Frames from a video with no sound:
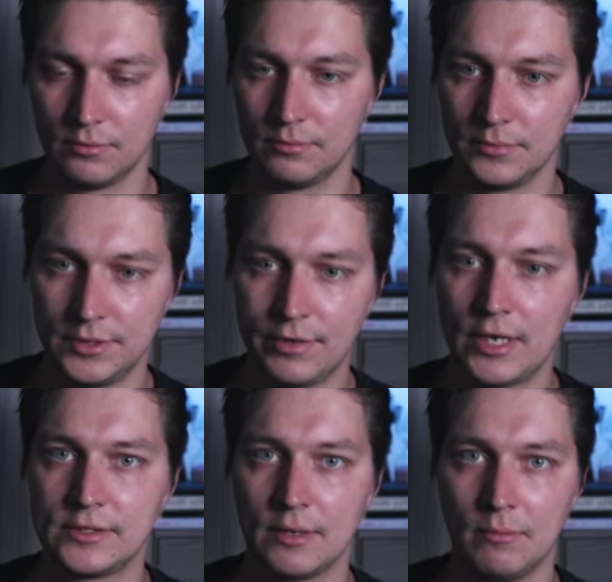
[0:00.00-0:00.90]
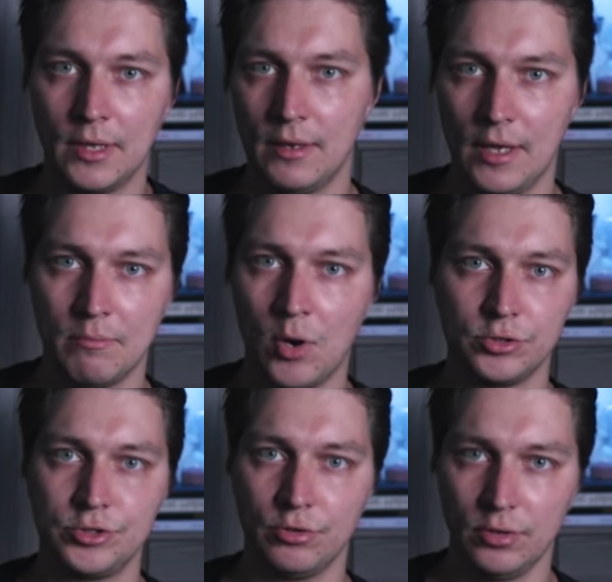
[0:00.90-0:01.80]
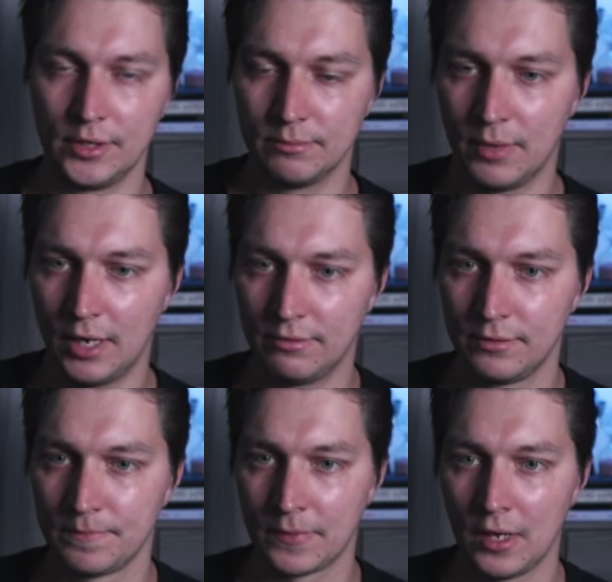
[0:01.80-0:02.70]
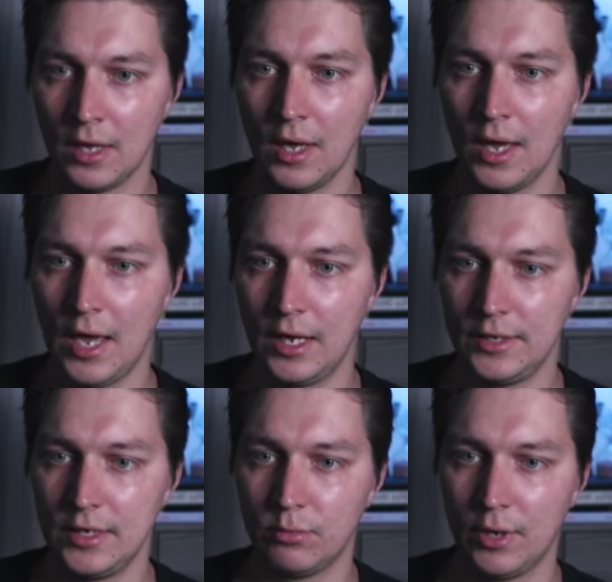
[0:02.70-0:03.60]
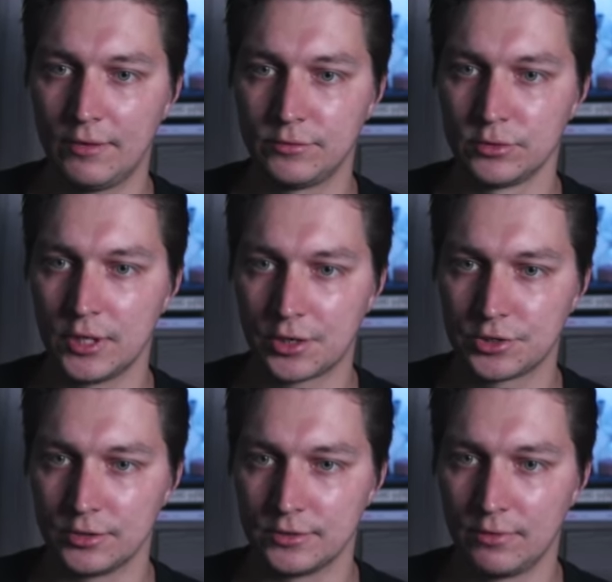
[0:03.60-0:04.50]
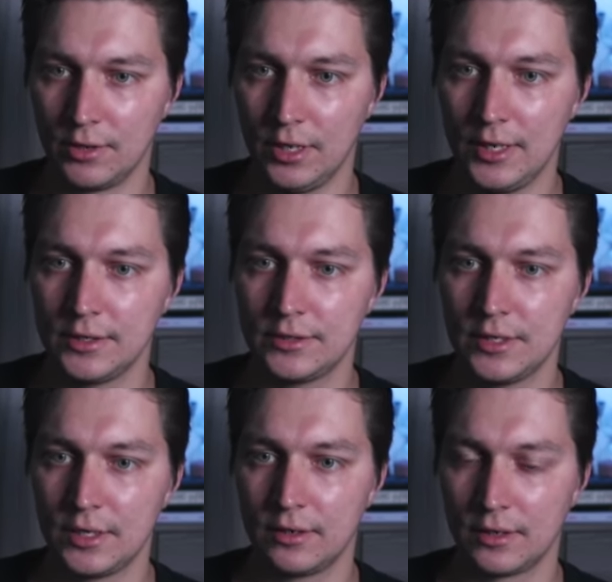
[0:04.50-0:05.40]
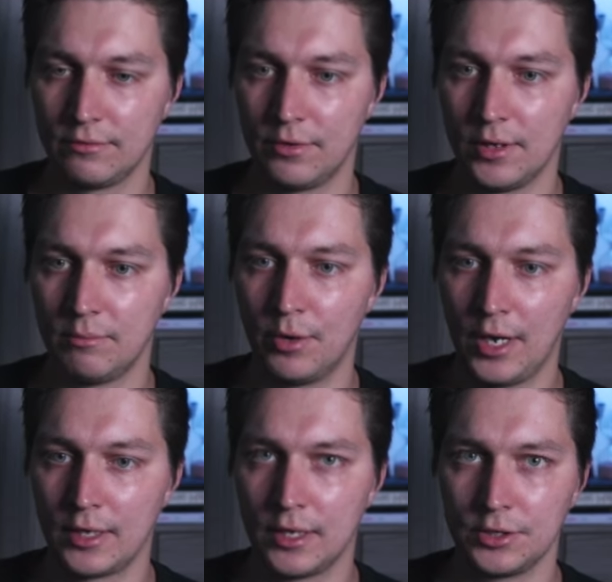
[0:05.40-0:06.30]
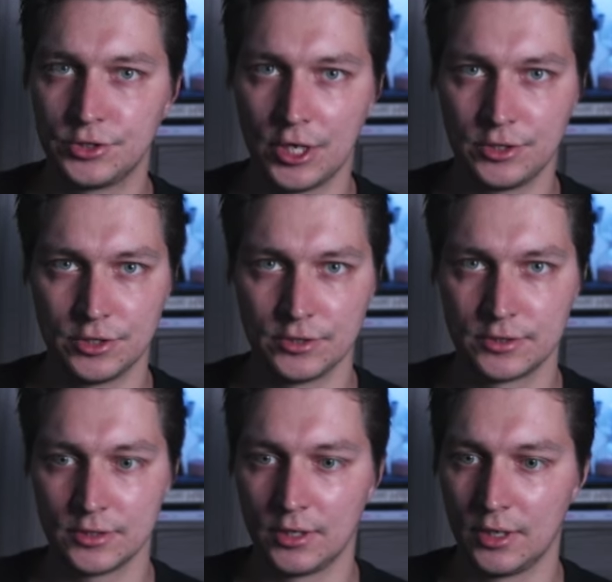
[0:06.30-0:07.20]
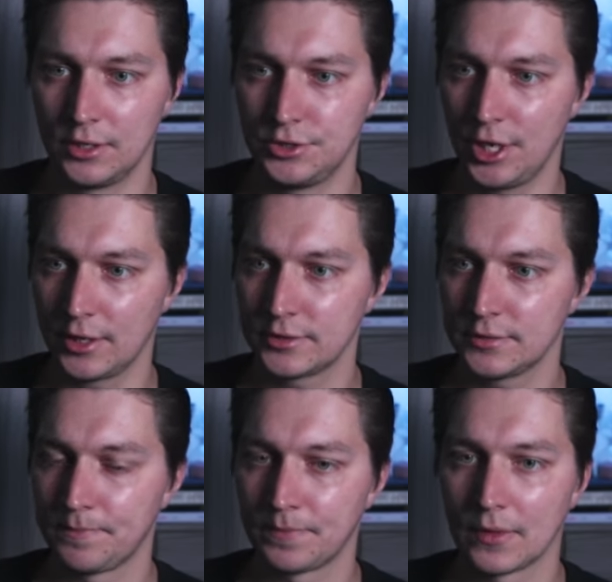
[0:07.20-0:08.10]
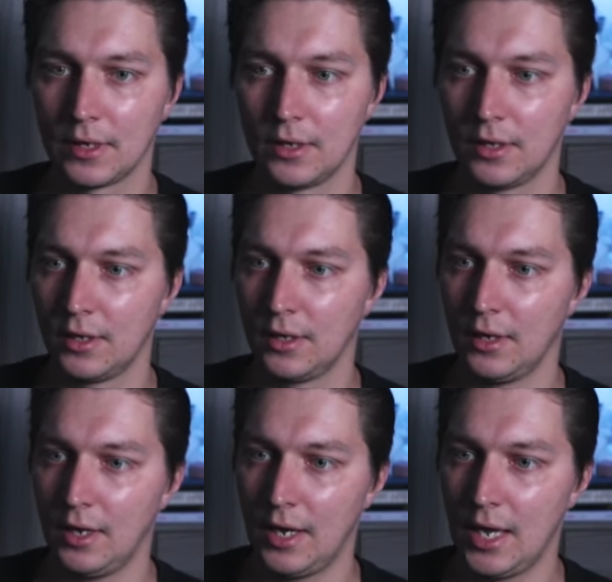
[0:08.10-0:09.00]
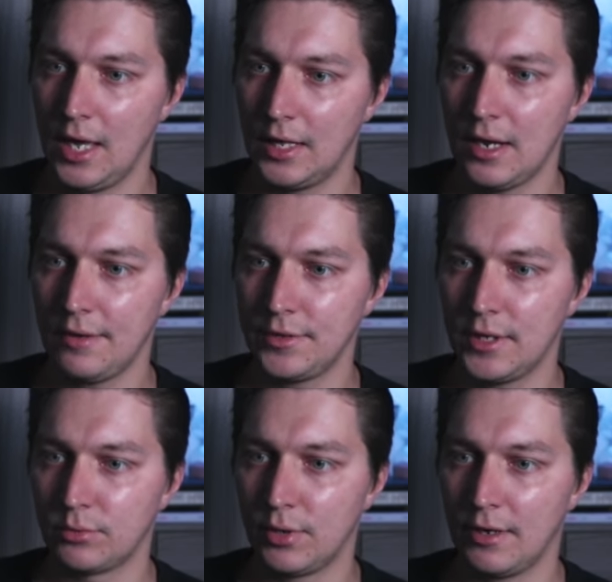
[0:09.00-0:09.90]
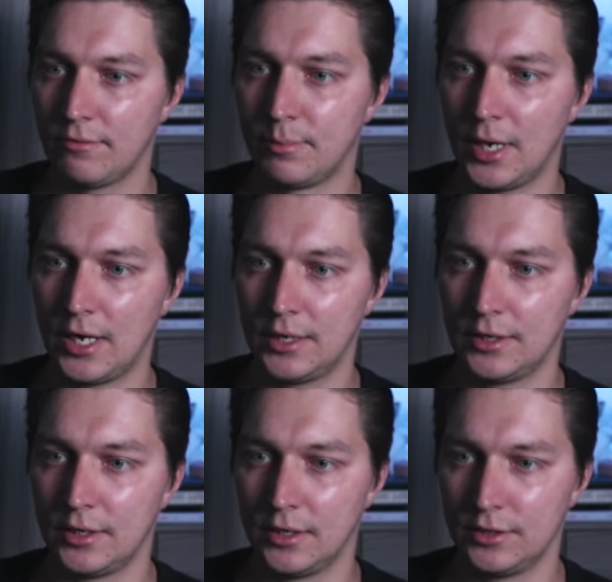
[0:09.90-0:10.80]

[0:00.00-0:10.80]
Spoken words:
defines a module in buff. And here we have two sections for the linting and for the breaking changes checks. And after that, we have ban.gen.yaml.